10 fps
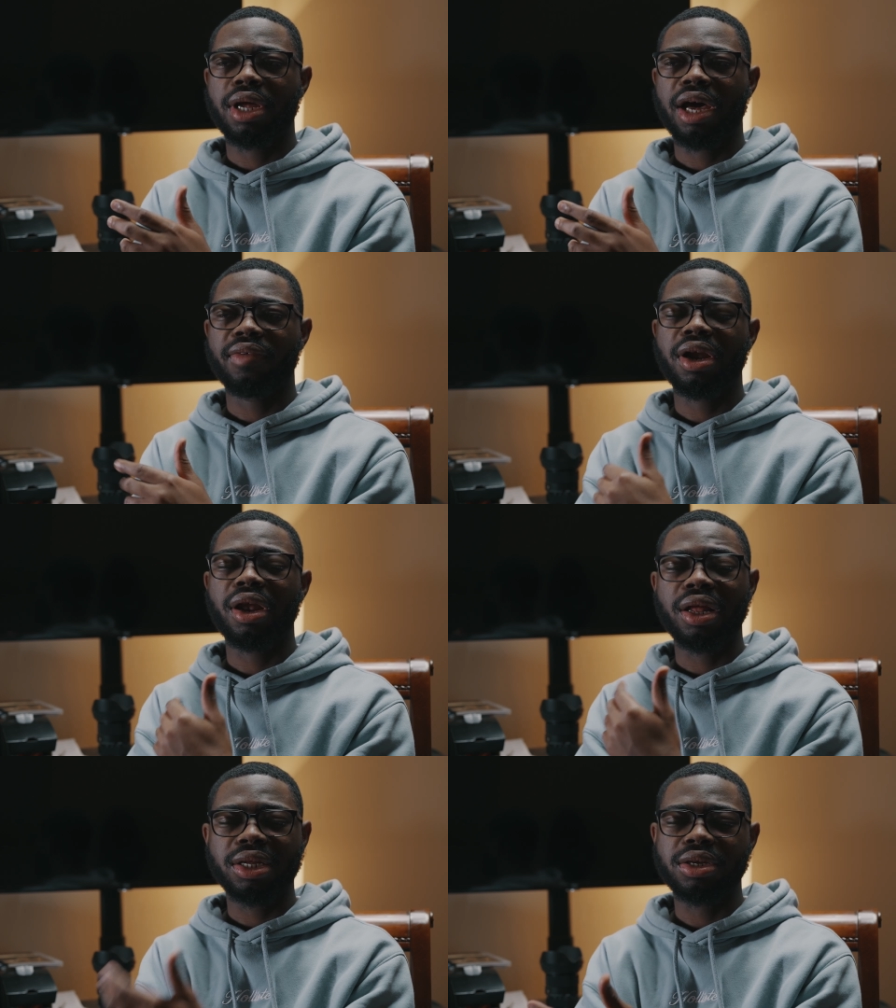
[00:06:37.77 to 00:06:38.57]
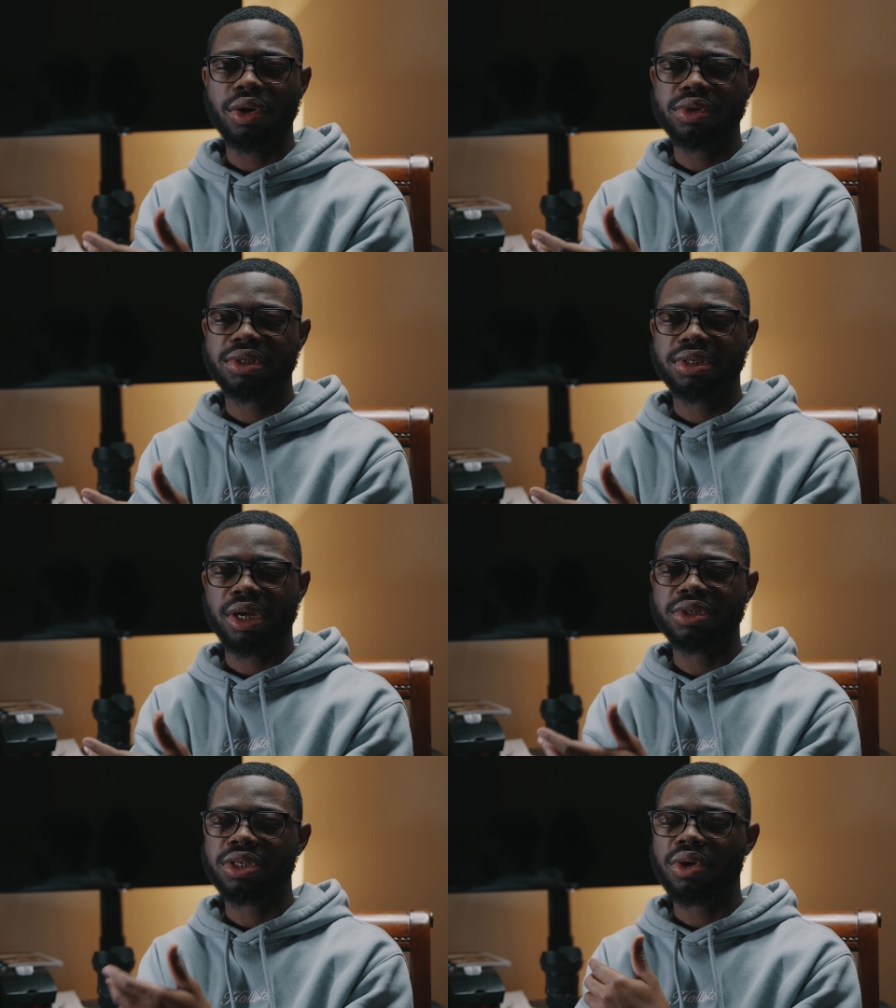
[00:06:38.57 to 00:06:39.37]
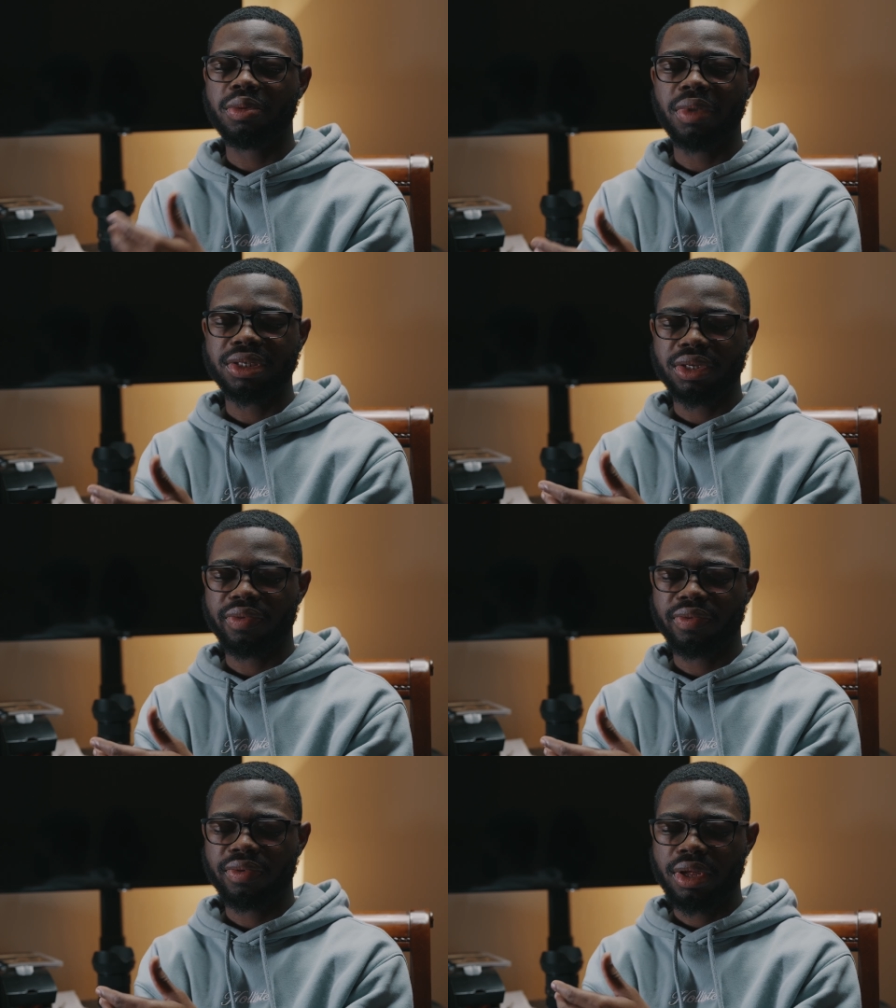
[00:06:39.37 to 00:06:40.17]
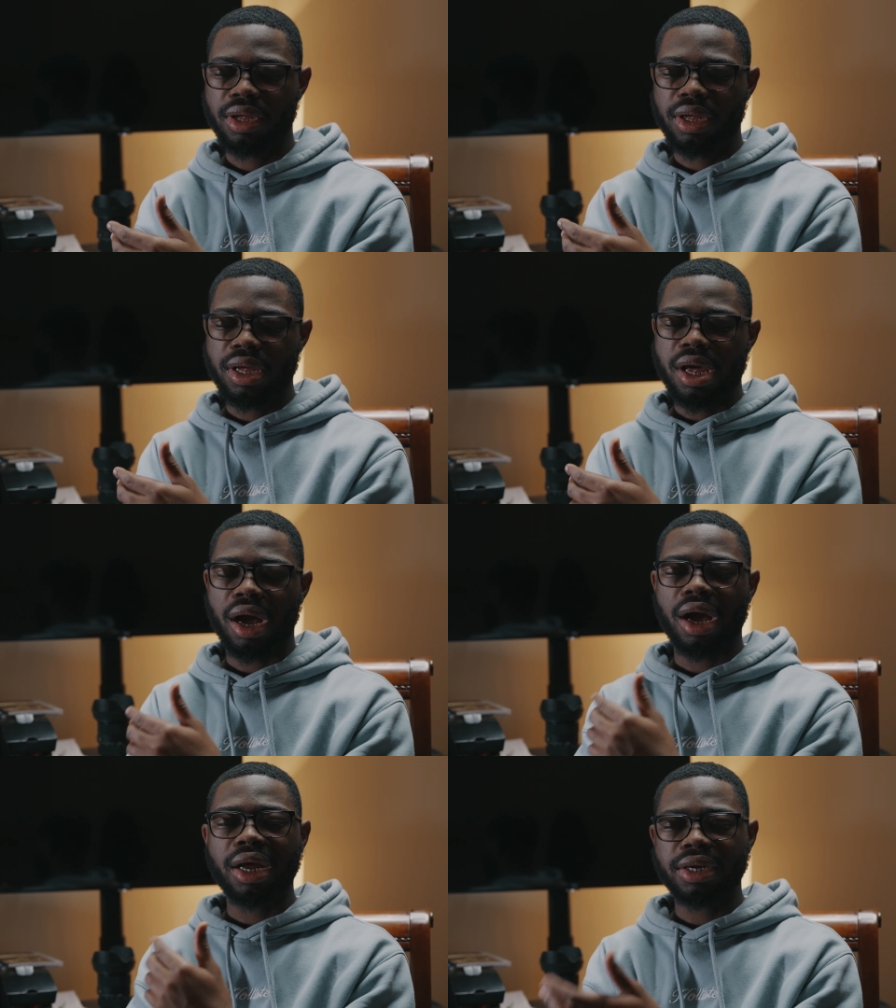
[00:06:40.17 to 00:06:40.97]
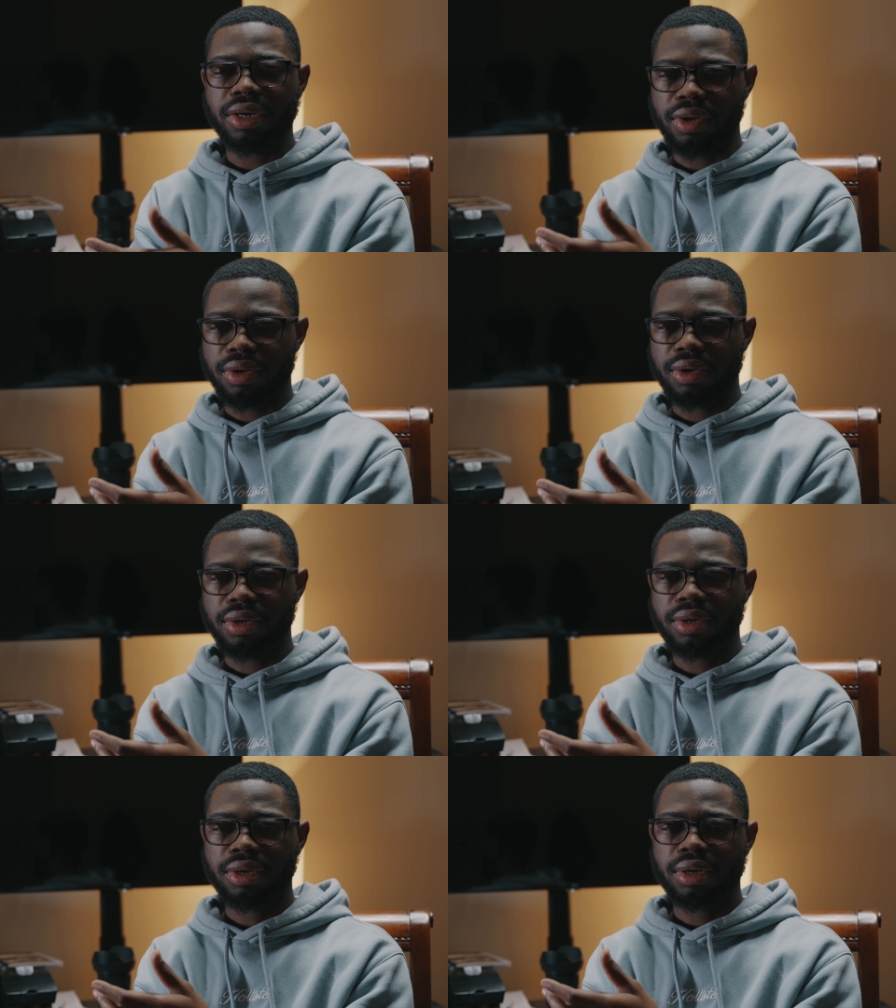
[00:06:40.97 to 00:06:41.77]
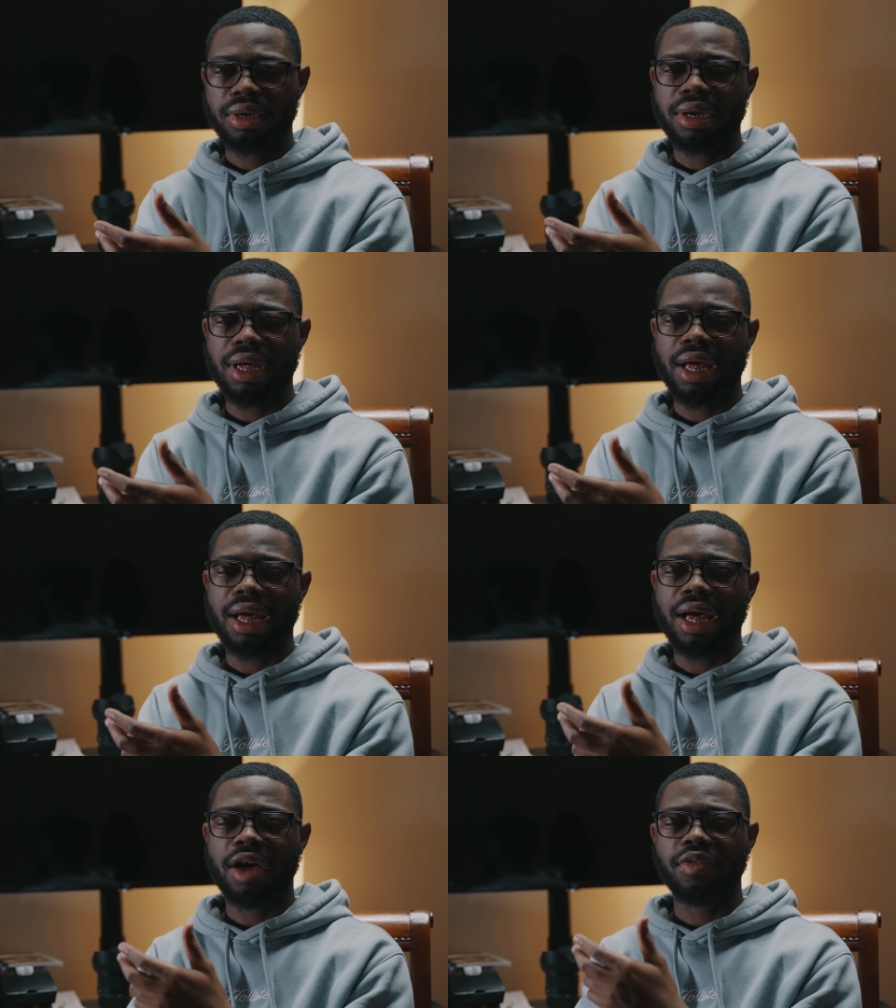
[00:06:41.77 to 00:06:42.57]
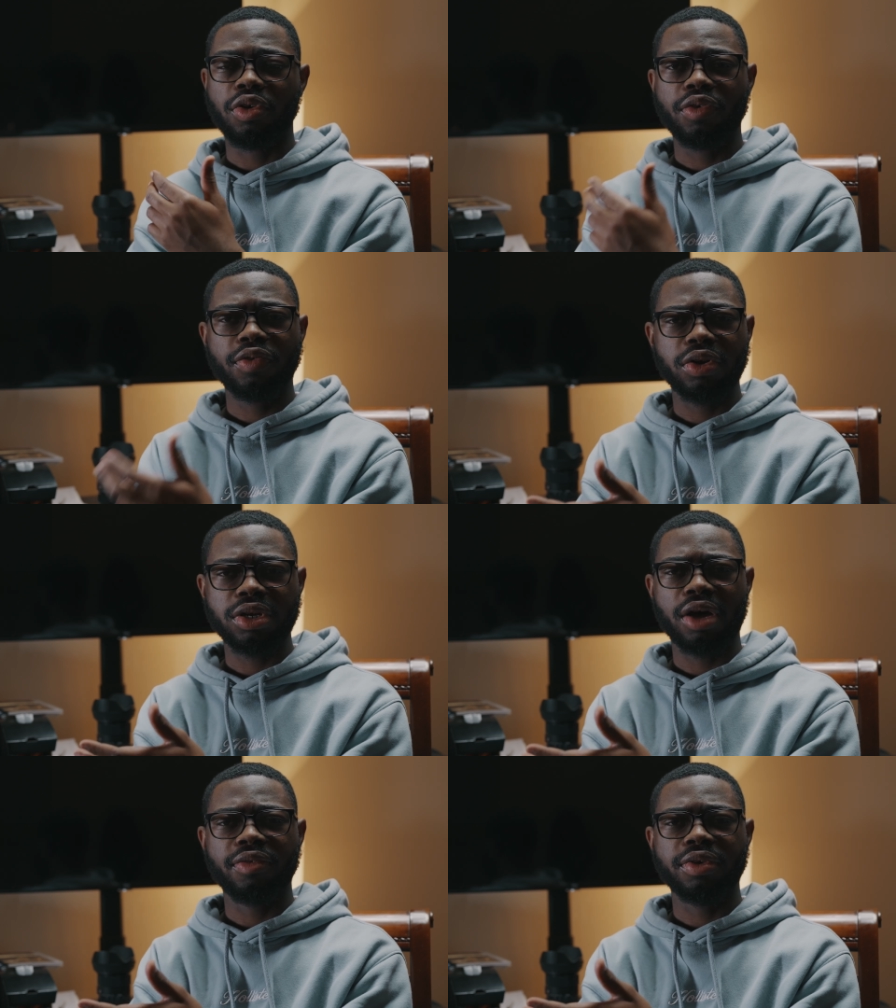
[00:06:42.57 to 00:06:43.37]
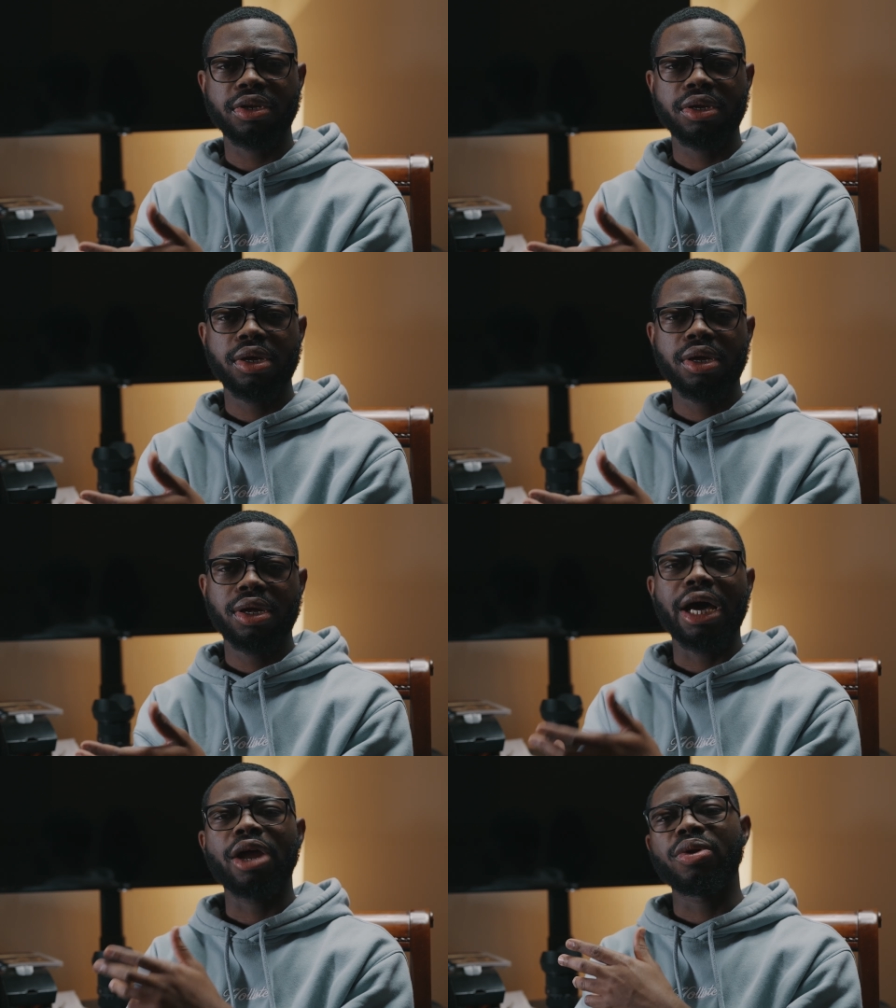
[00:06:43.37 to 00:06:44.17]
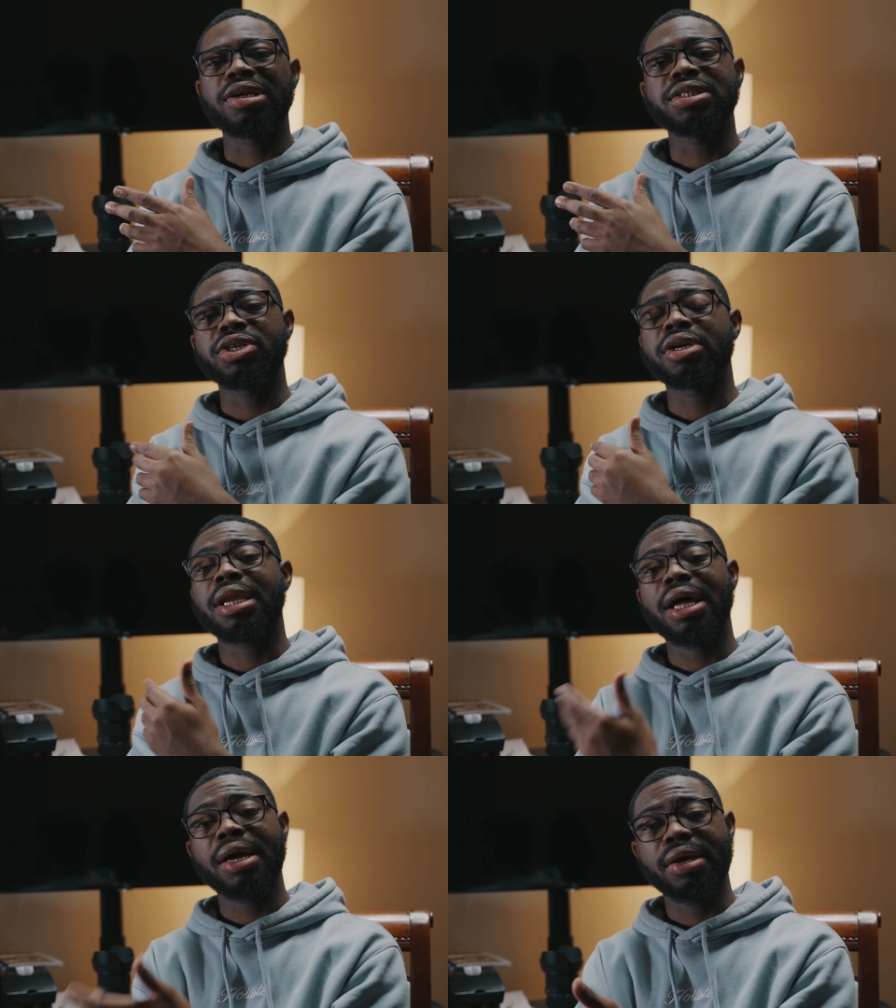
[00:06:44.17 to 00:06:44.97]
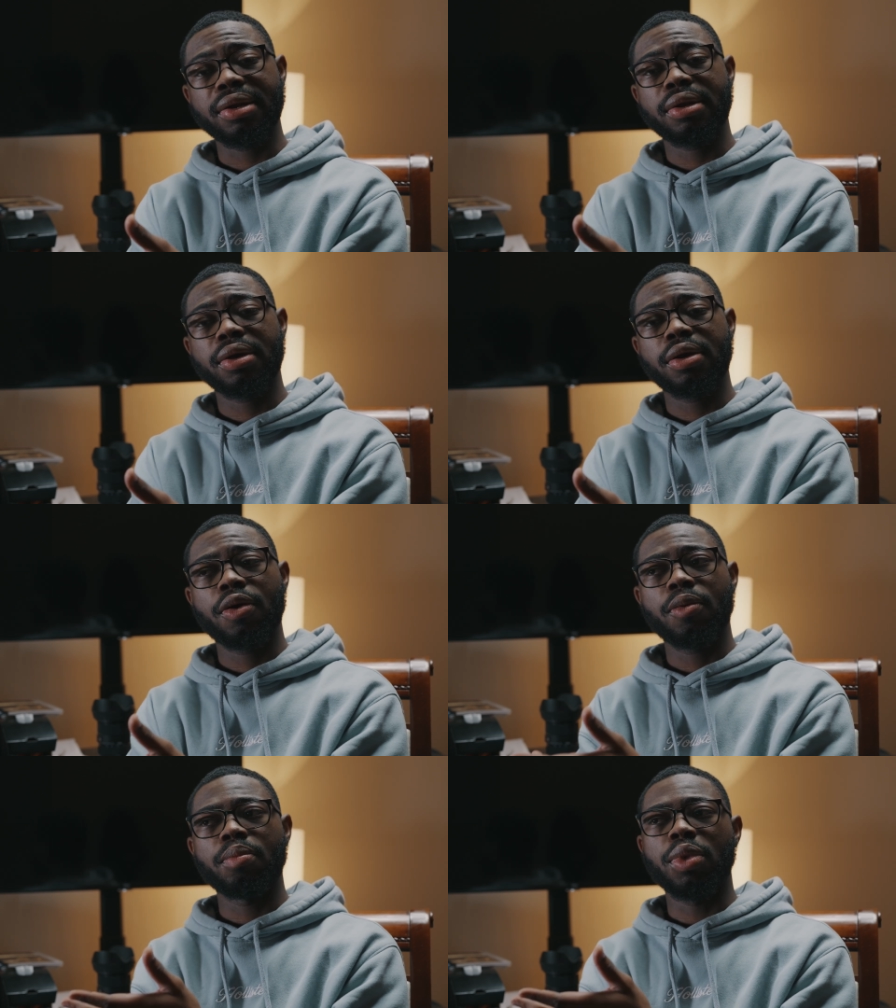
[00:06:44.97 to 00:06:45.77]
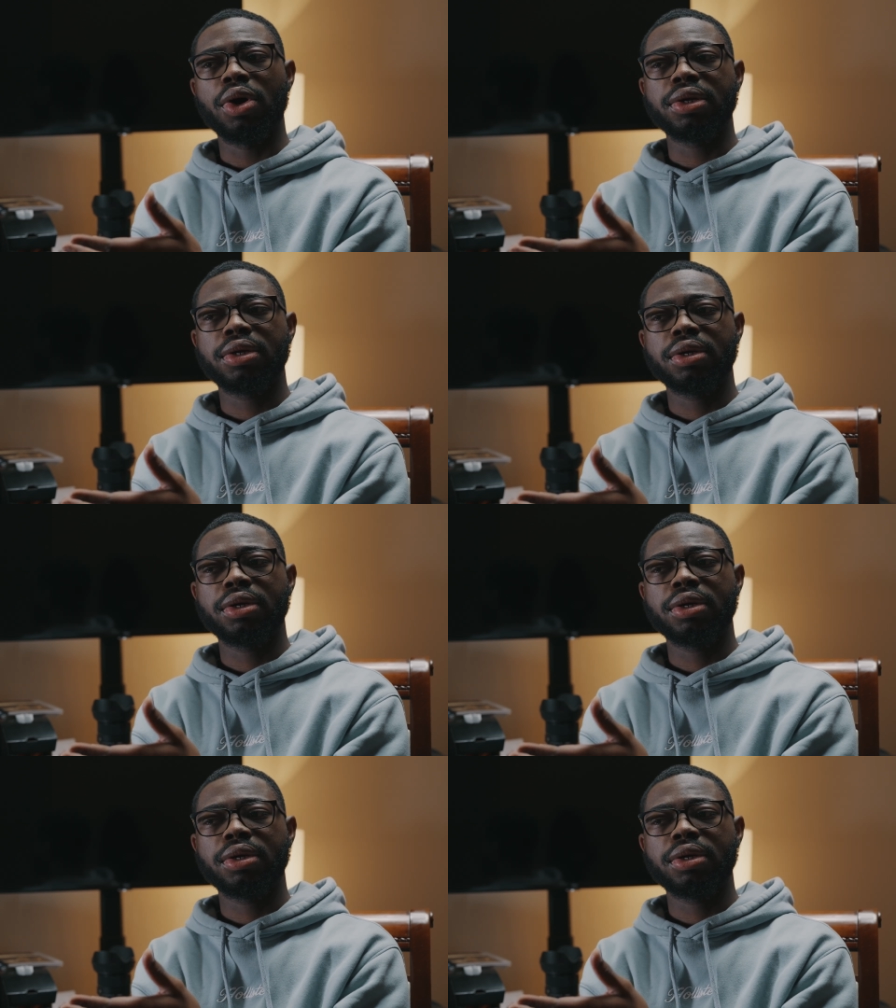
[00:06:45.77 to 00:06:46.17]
I've had a lot of doubts. I was doubting myself. I got it done. I have a rough cut of it. I don't necessarily like it, but